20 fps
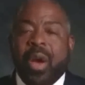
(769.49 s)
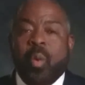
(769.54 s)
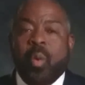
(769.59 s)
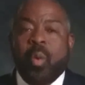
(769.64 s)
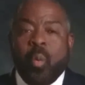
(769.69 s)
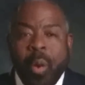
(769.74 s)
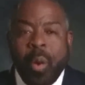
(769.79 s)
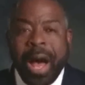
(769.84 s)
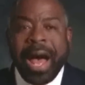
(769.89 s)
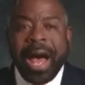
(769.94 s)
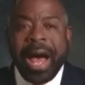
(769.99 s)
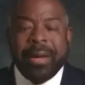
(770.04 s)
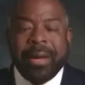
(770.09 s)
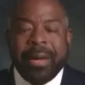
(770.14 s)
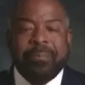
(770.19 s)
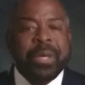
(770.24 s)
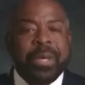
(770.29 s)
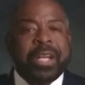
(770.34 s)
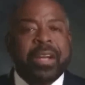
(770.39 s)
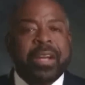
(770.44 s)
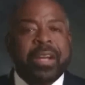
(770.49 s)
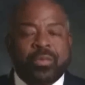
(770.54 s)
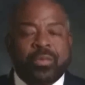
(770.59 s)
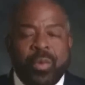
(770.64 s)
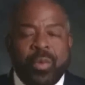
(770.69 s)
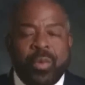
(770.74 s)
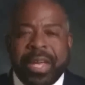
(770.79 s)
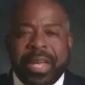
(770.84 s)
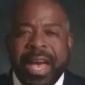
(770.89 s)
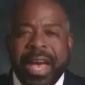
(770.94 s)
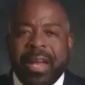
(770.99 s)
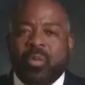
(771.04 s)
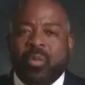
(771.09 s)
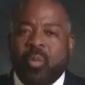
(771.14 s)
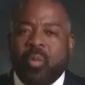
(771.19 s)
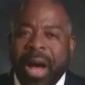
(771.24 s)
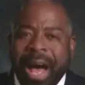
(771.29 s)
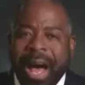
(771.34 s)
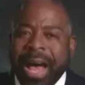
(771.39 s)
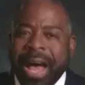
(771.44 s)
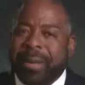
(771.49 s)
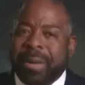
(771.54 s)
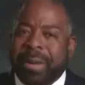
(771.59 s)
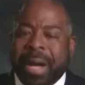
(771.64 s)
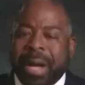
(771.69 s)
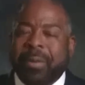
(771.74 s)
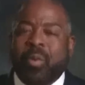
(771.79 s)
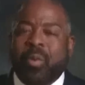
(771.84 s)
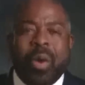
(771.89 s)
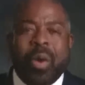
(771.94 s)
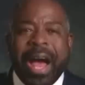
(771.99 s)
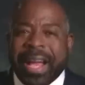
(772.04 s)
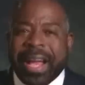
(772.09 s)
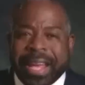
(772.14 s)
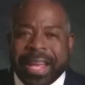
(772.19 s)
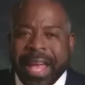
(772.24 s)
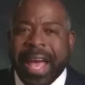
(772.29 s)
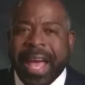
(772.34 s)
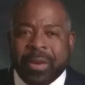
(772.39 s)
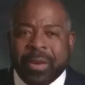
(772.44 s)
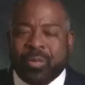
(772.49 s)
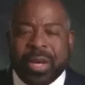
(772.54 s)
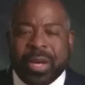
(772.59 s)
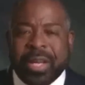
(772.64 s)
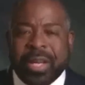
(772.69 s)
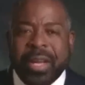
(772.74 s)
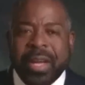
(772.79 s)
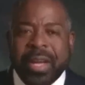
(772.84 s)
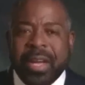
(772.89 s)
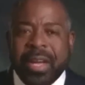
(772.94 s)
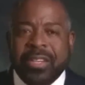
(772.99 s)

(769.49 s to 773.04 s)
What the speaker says: Why? Because we can. Why, Mama? Why can't we?